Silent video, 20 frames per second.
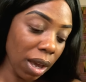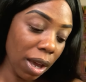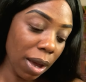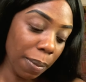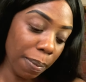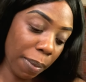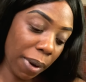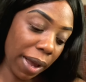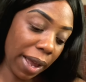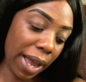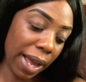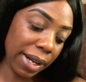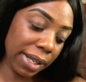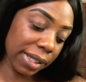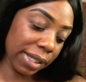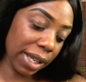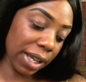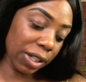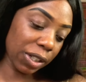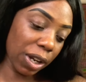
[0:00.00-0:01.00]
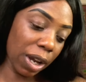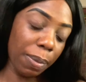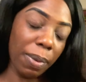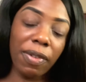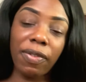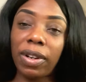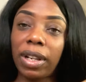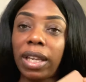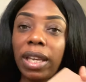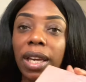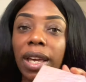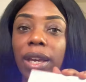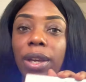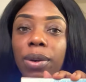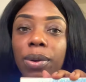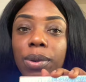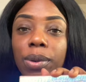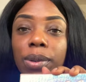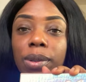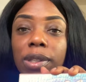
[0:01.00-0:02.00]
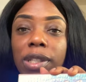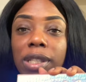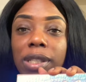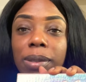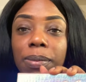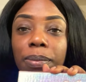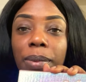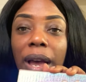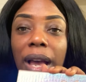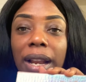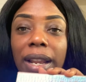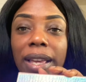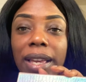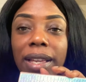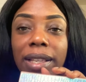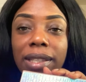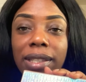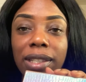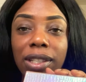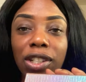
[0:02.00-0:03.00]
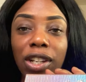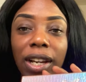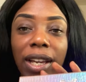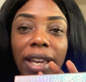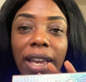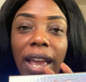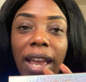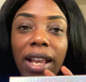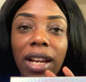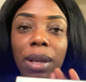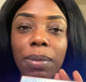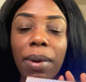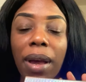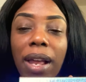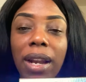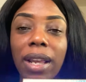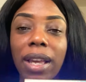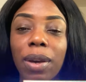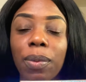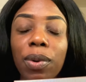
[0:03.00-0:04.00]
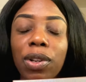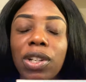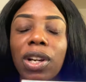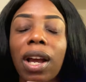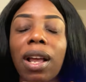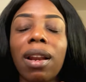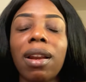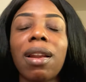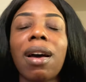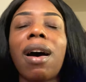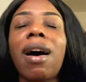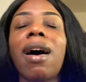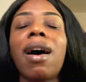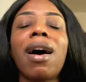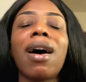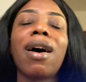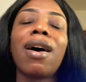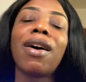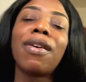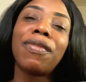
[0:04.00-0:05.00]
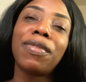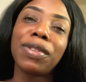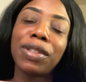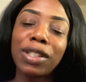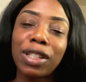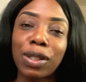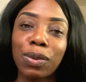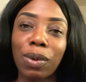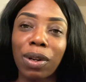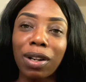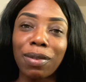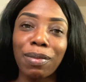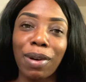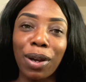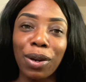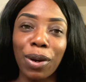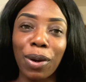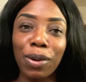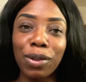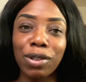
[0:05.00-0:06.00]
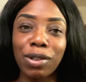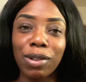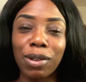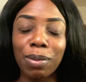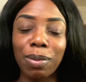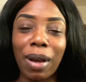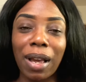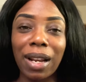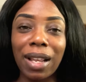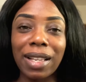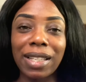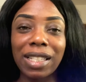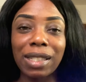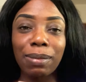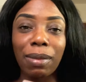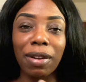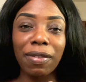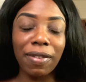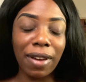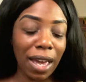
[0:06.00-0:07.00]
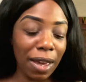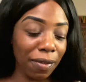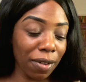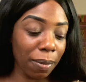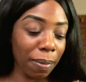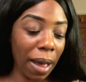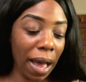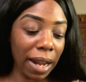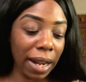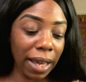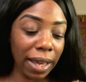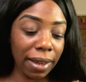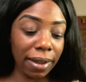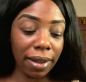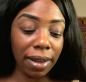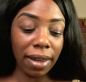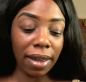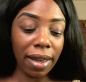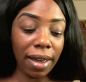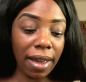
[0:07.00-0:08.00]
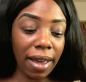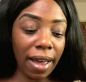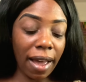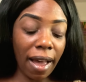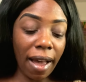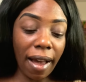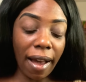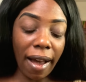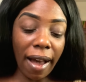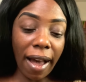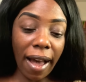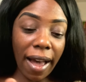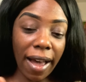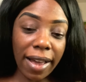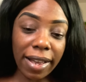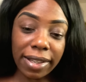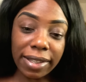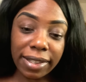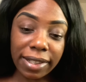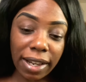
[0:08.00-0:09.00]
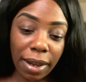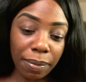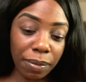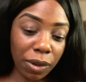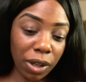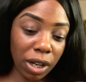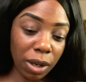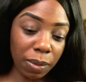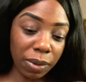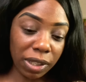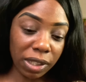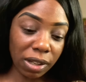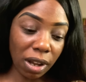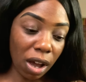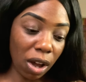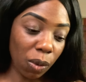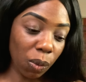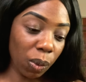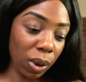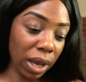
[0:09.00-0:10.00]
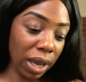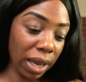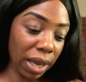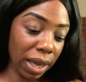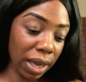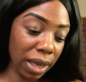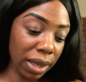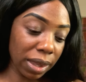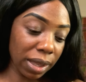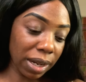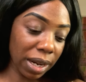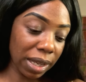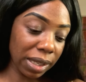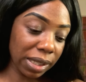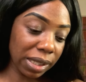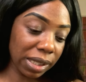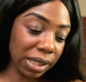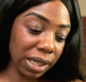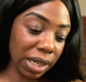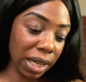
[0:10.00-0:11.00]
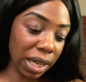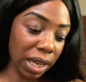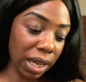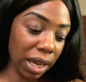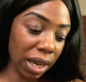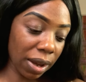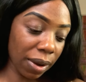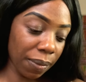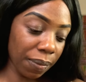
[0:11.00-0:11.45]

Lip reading: my Anastasia Beverly Hills palette, Jackie Aina palette, which I love. This is one of my go-to palettes, my favorite palette. And I'm gonna start with, let's see,